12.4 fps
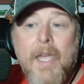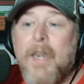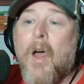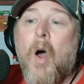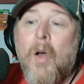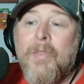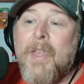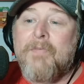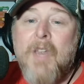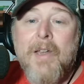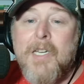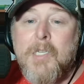And all
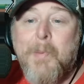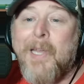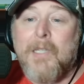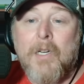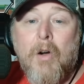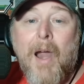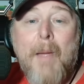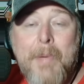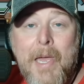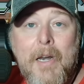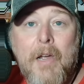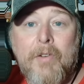they've done is beat the
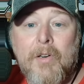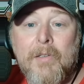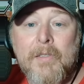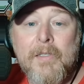crap out of her.